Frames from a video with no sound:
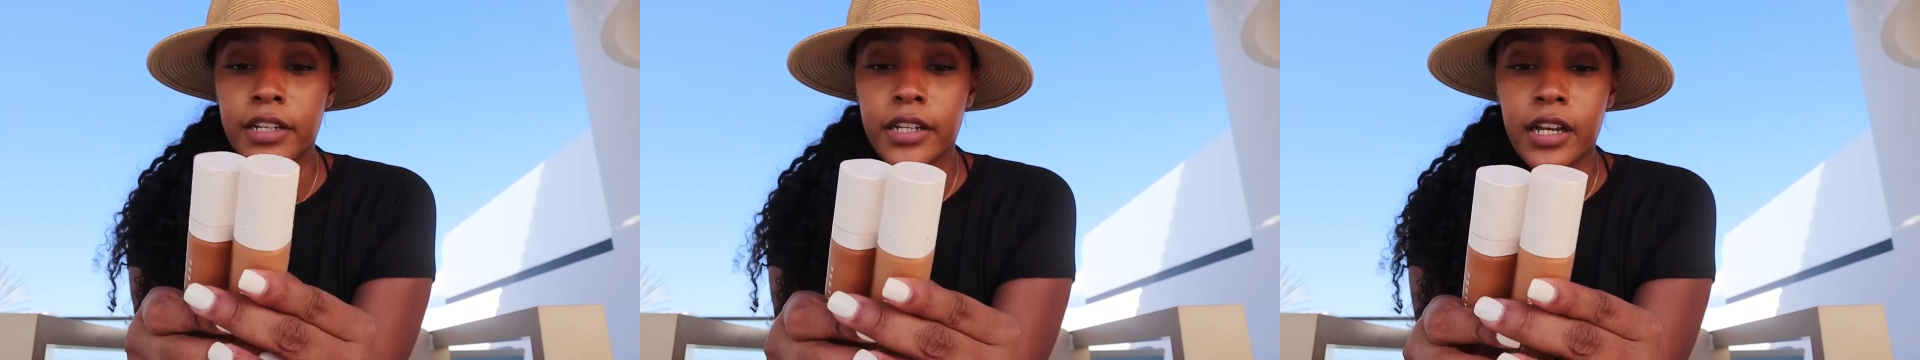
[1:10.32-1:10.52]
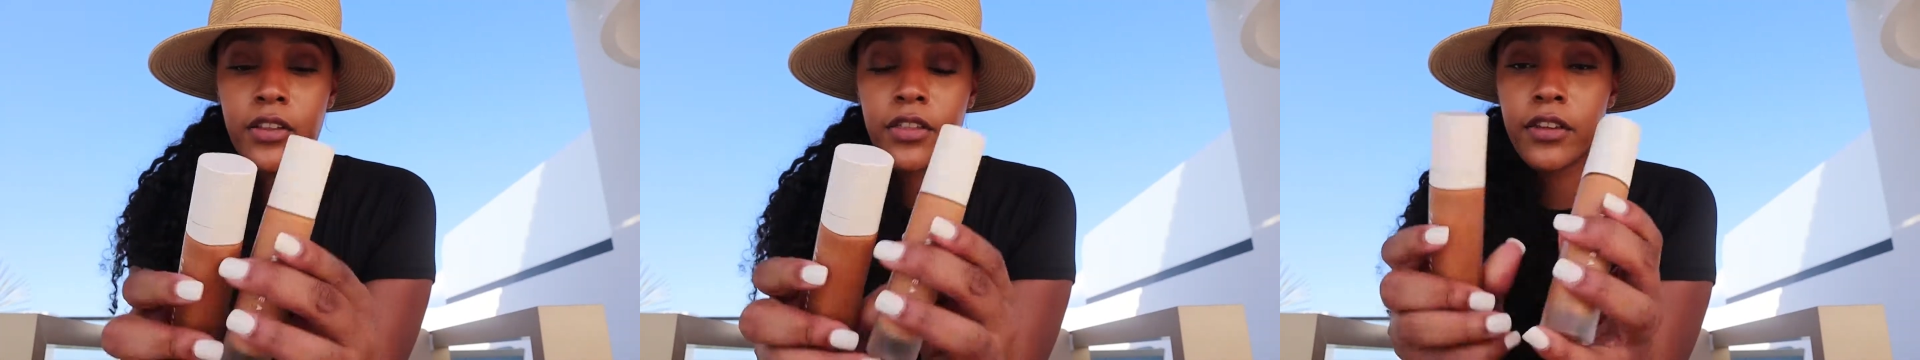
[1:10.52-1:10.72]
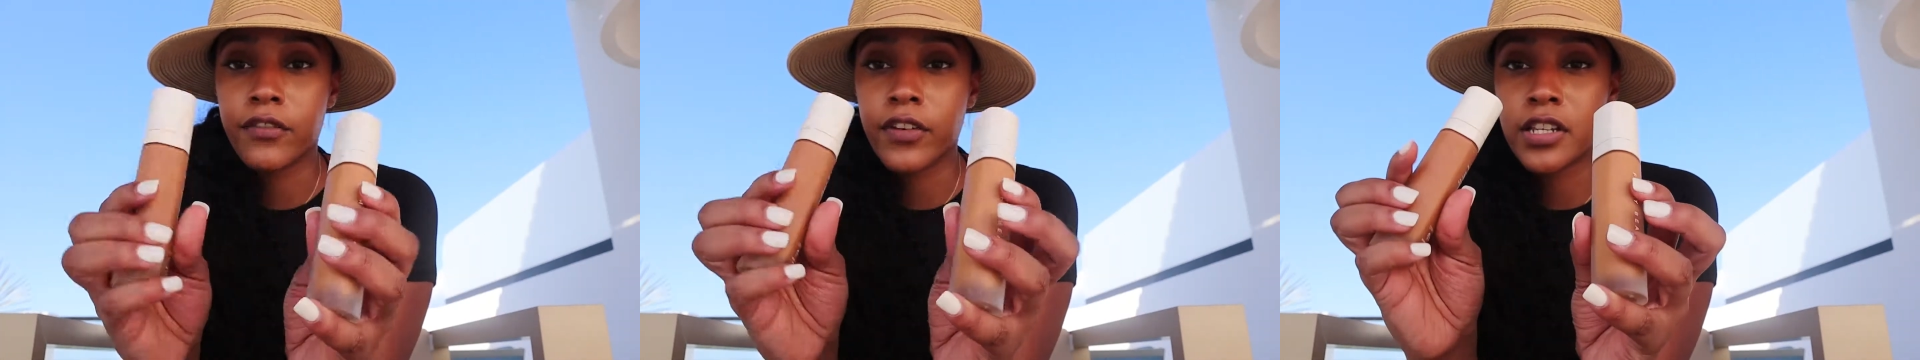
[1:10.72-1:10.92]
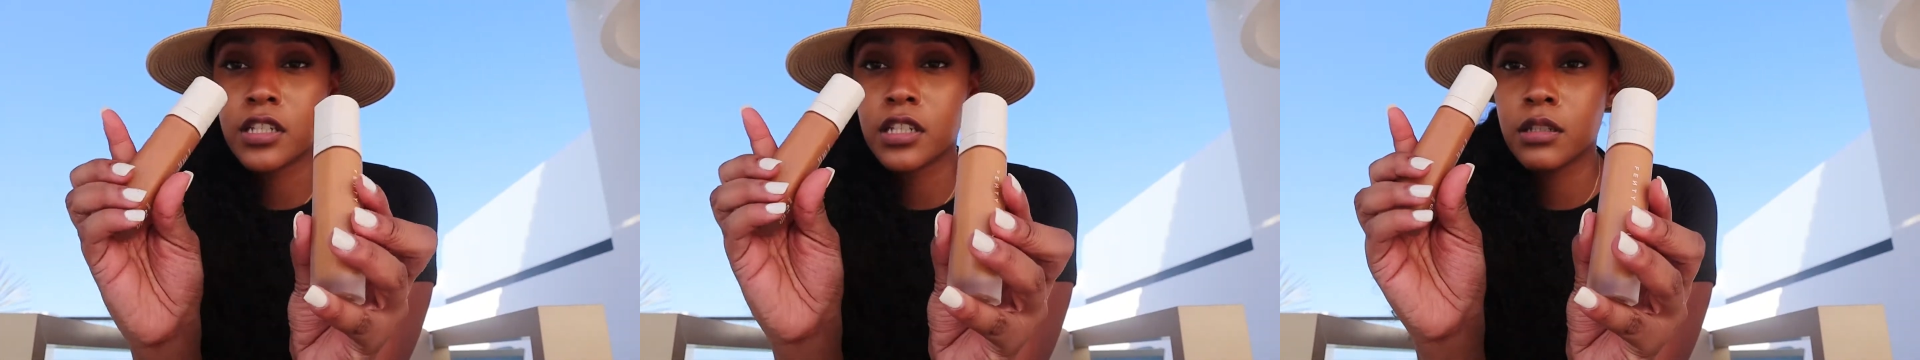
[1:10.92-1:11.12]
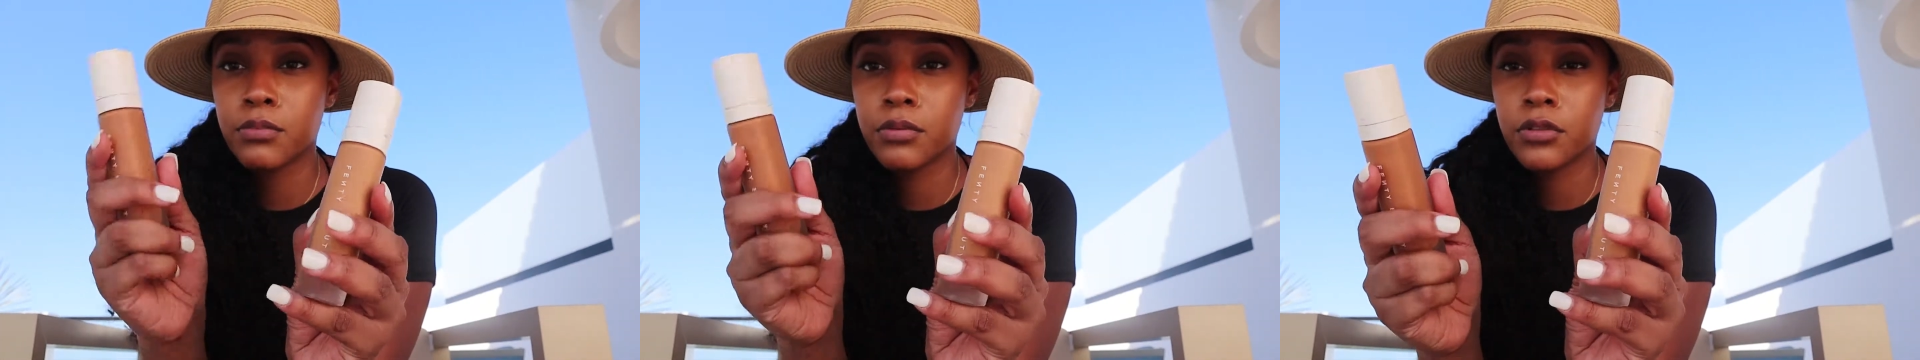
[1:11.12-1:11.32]
right now the
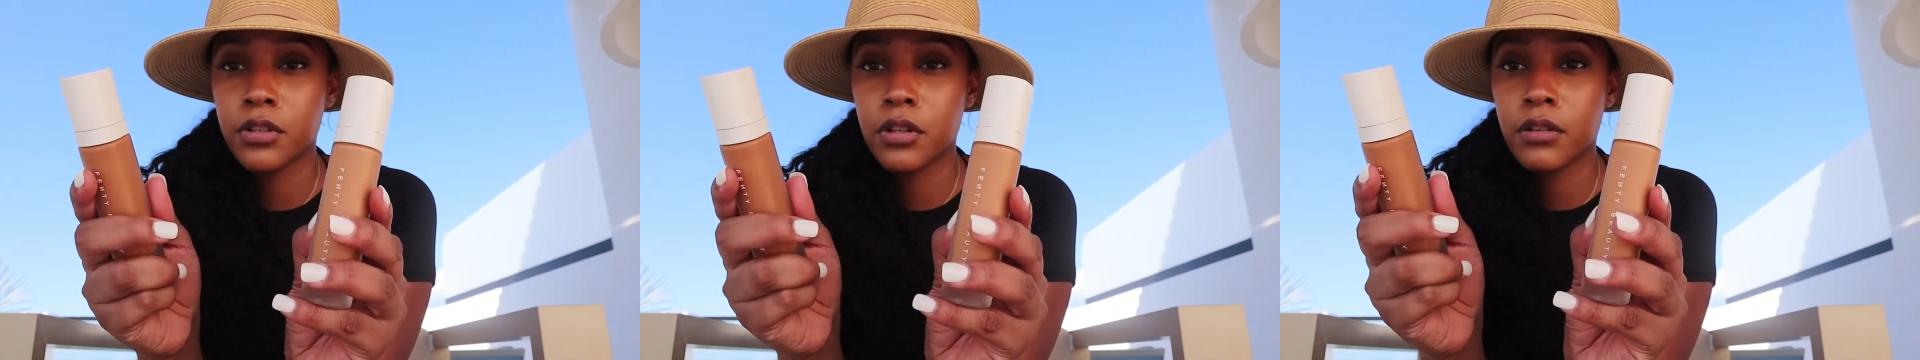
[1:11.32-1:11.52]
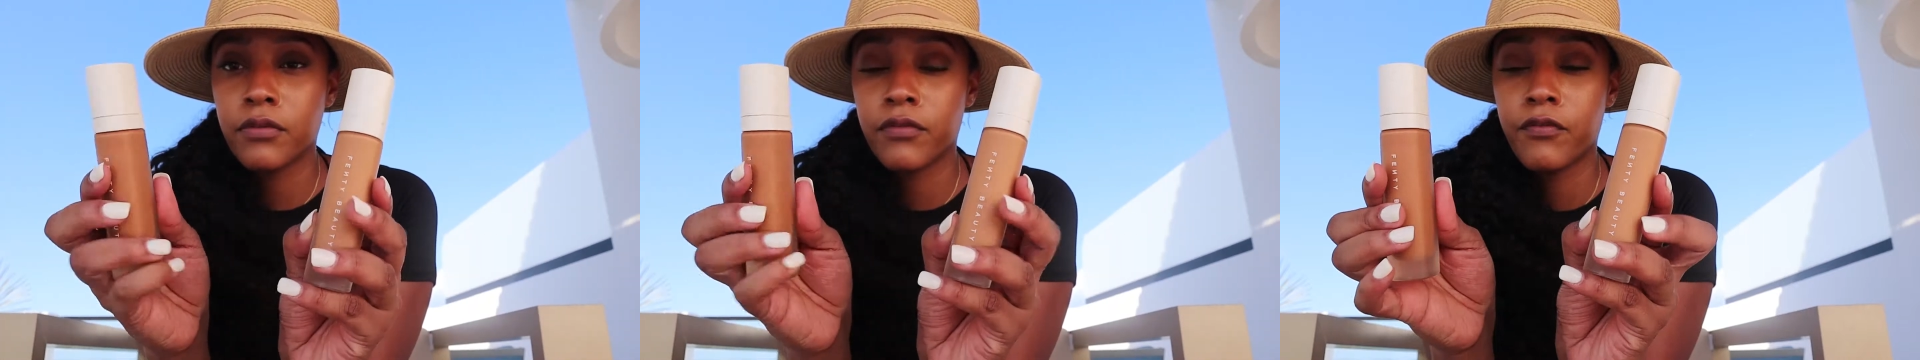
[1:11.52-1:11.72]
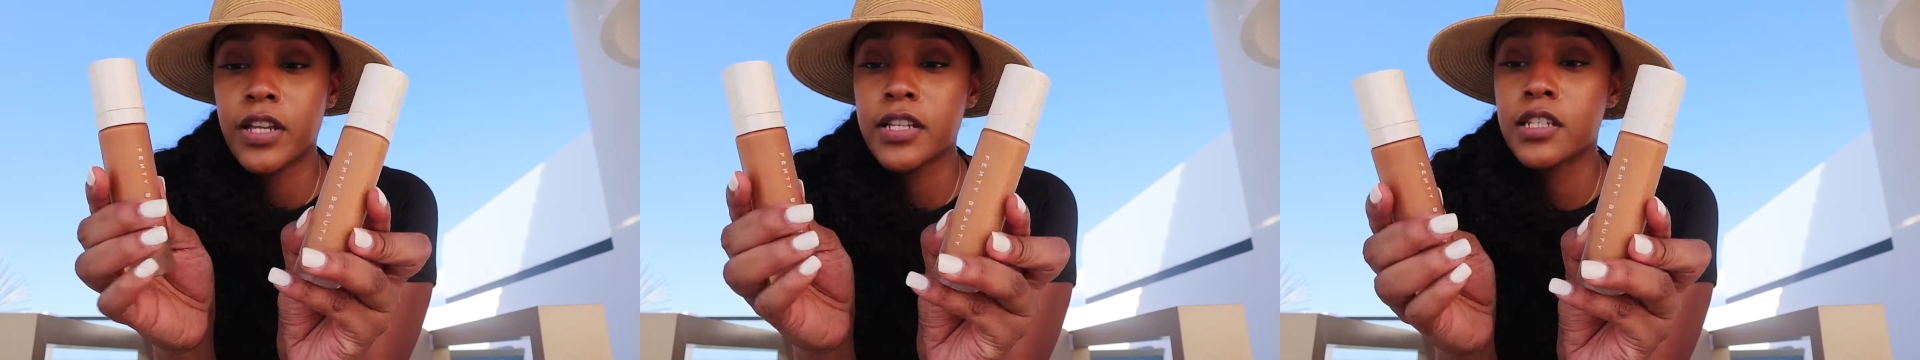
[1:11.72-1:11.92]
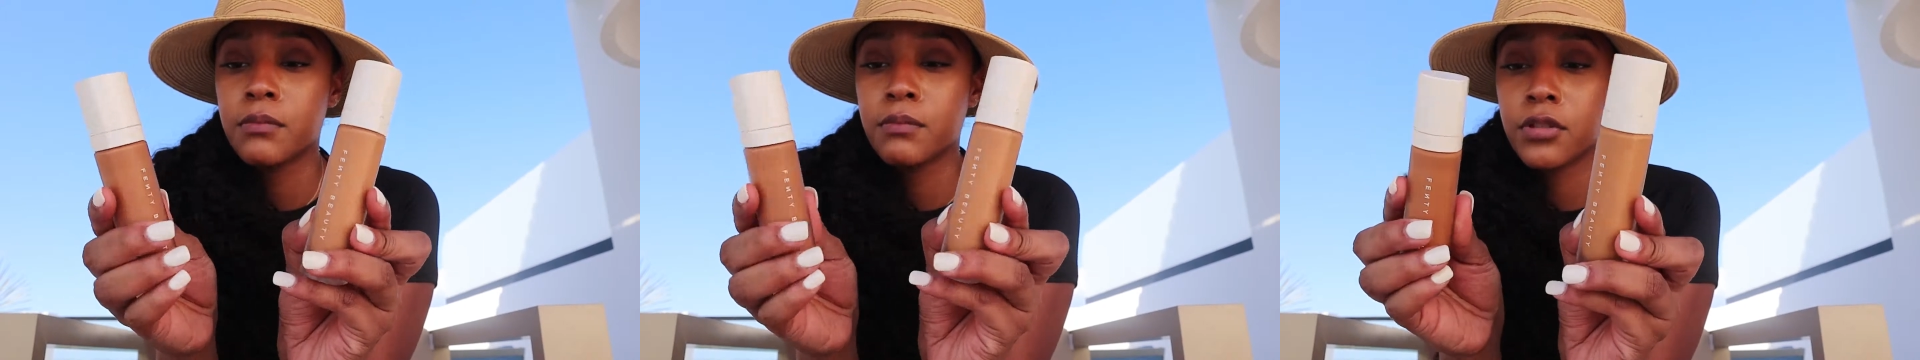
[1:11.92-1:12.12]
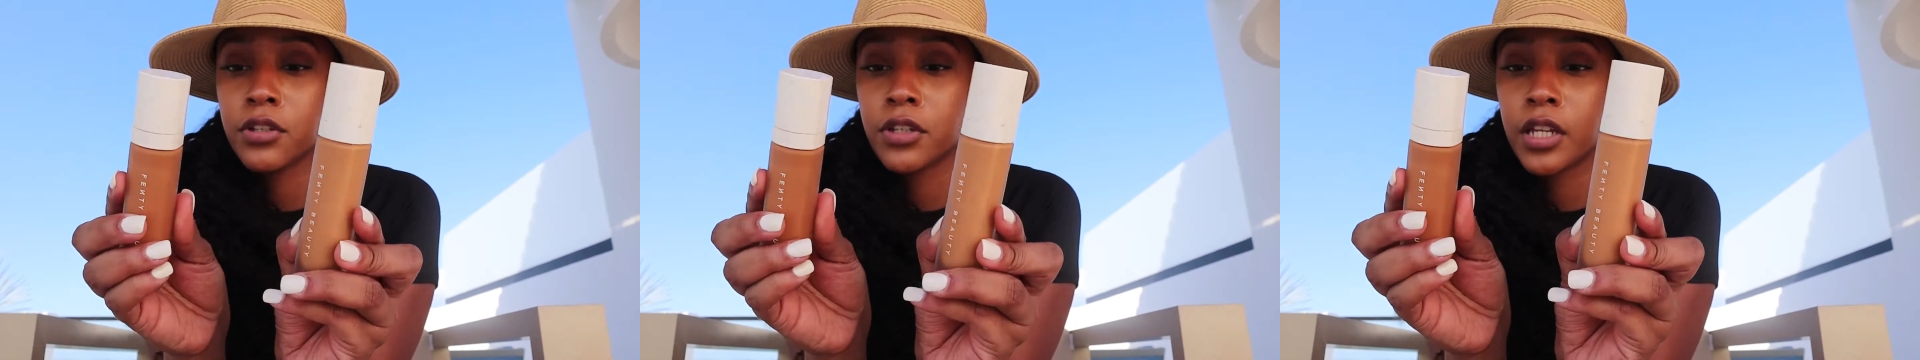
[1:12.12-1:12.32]

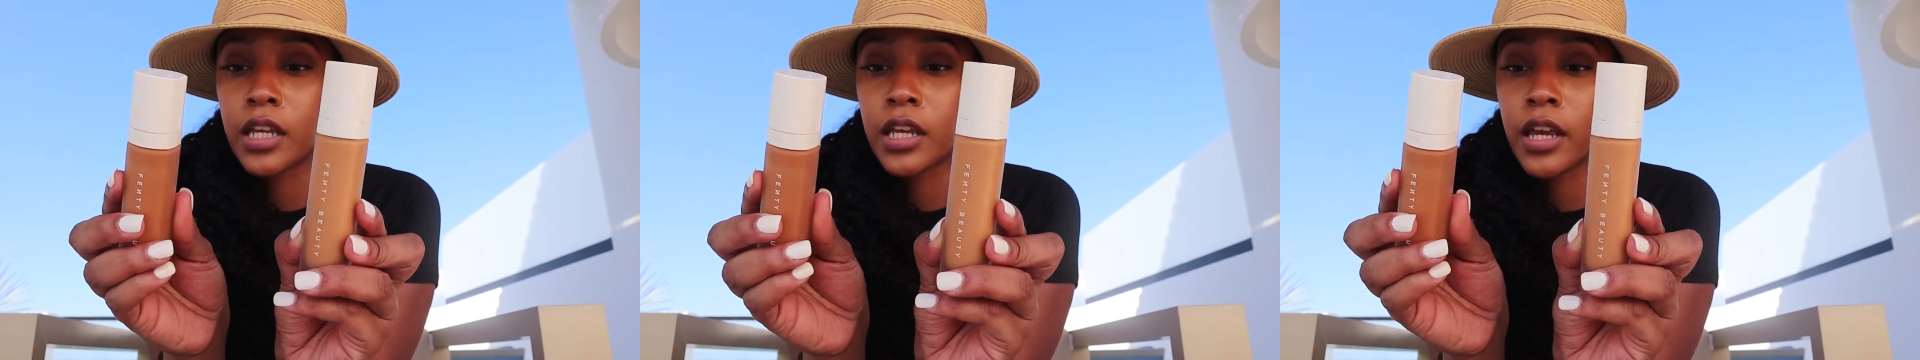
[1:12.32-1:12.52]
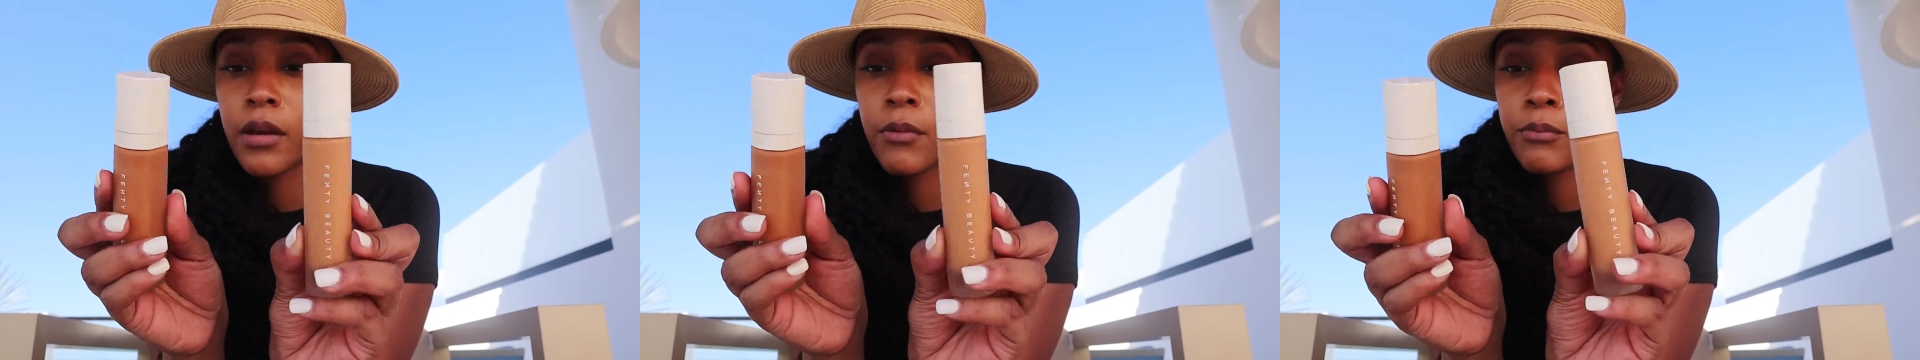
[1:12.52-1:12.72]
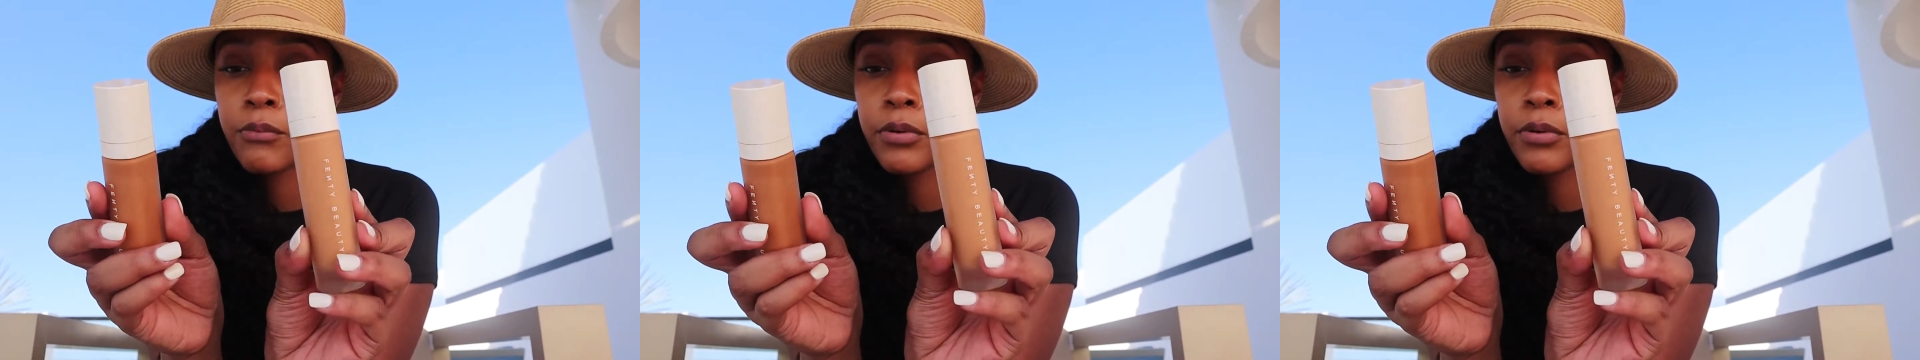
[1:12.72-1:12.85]
Fenty Beauty